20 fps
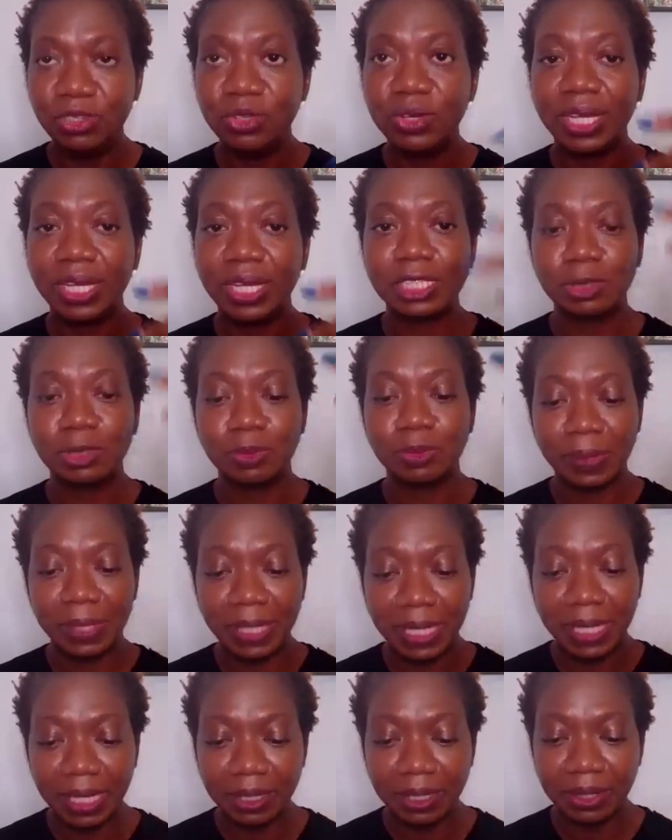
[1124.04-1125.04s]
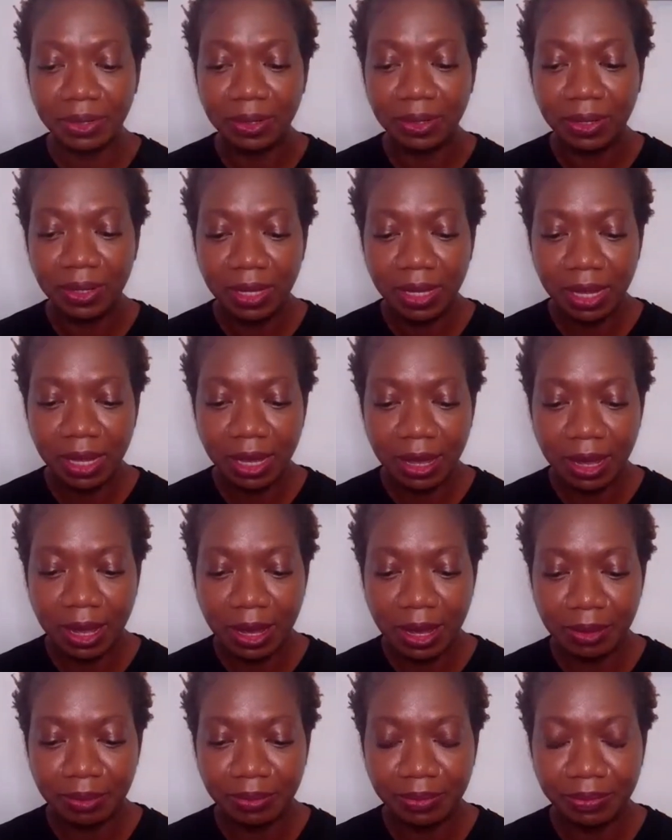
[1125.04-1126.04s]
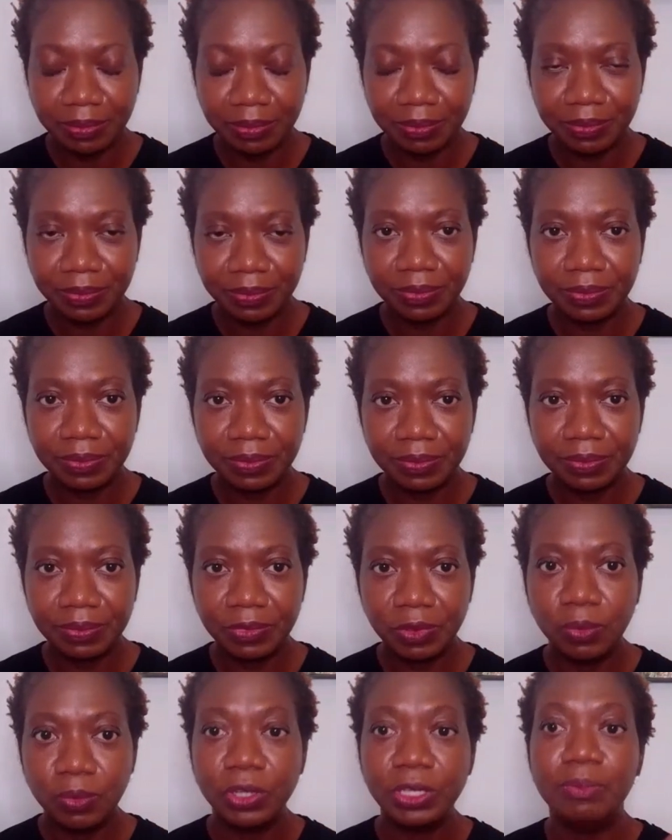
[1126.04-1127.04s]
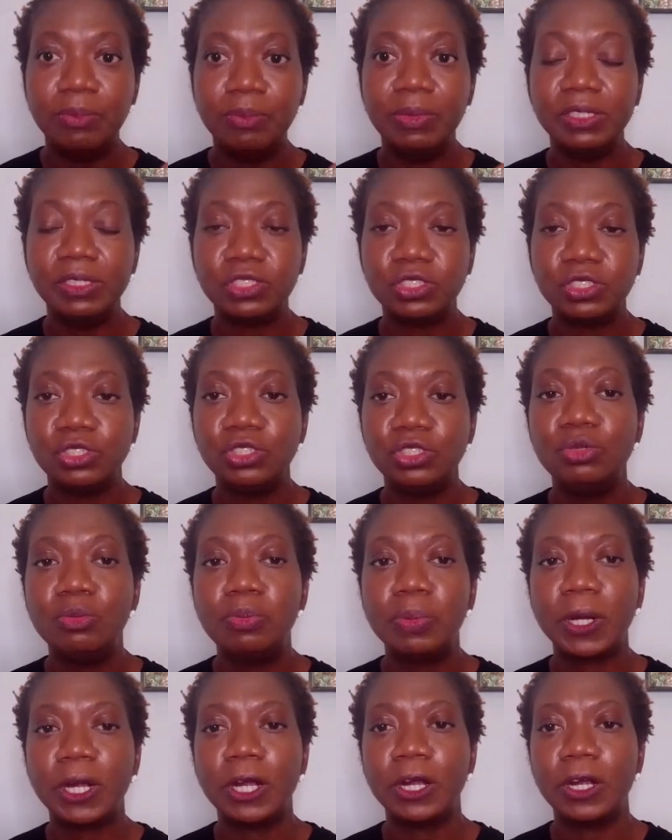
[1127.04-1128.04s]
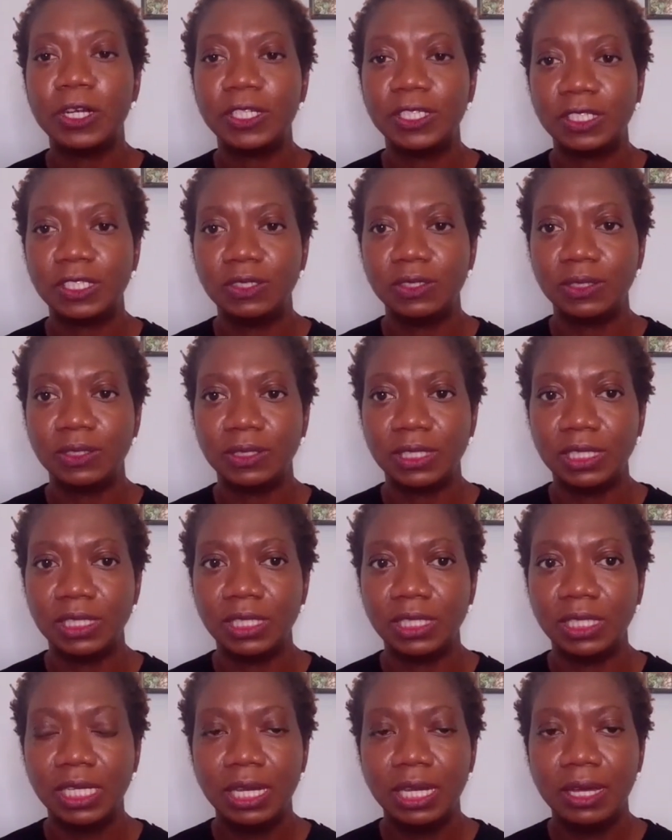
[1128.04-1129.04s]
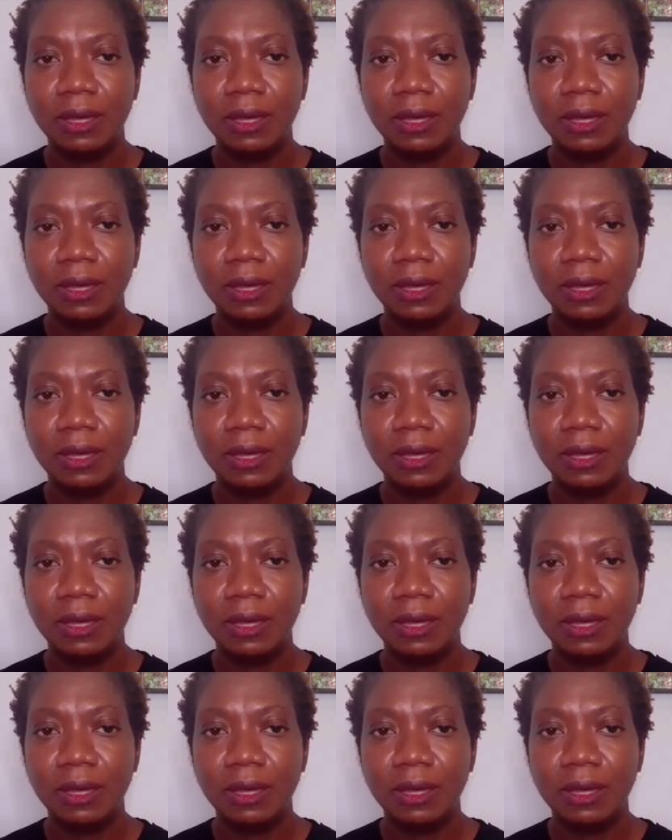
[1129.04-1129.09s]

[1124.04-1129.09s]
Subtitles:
you explain what it means to you personally,